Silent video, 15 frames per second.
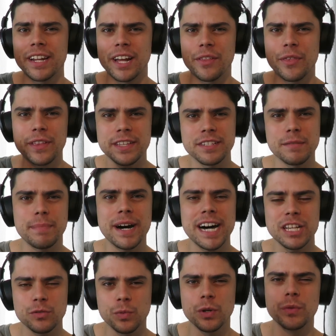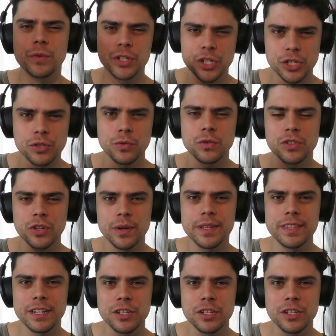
I think there's a password which is also in